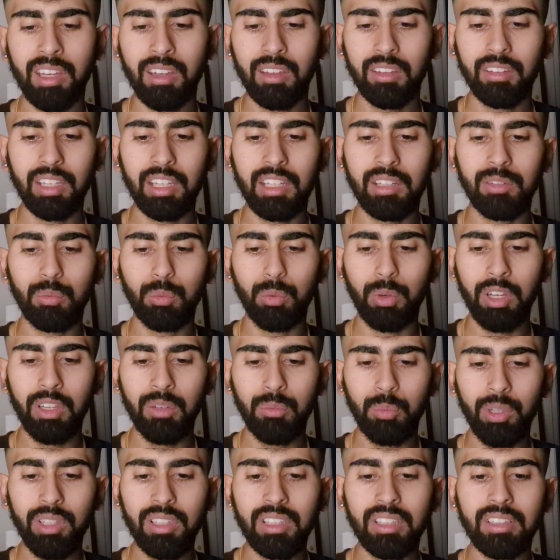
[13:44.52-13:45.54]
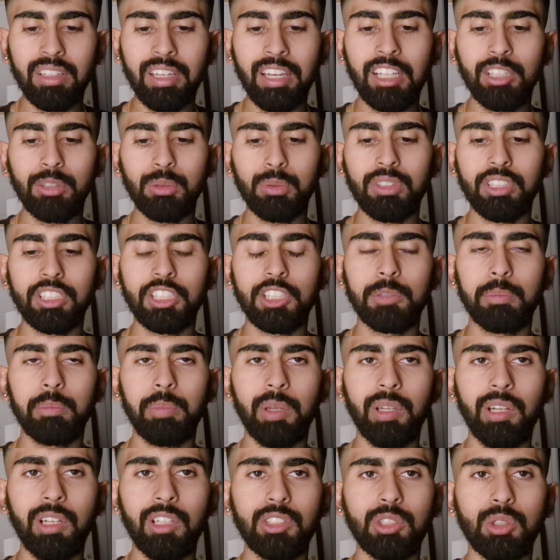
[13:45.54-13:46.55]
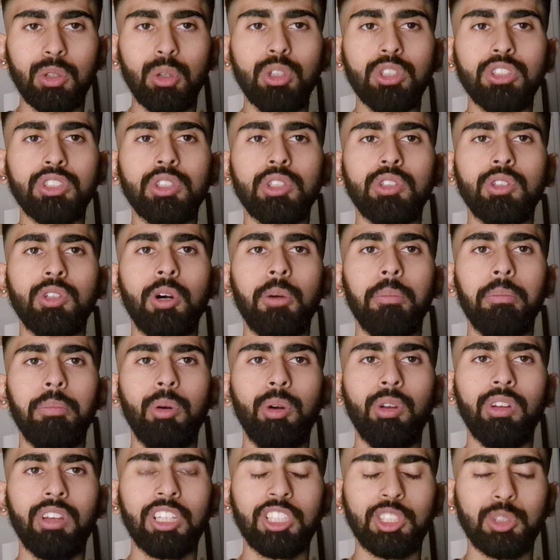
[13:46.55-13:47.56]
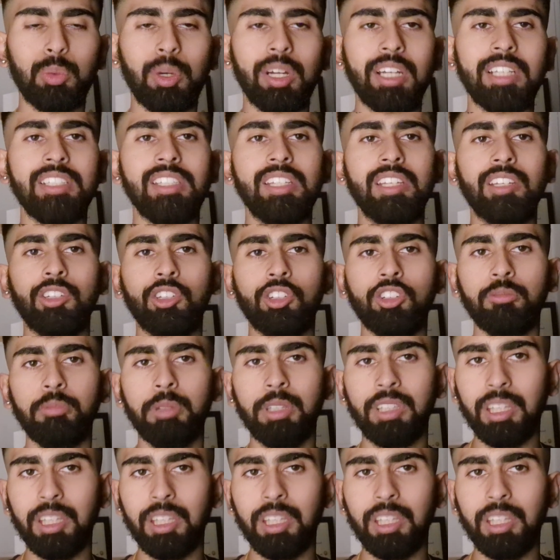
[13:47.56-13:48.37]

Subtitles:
then with the case with the spinners also not bowling as well as they could be,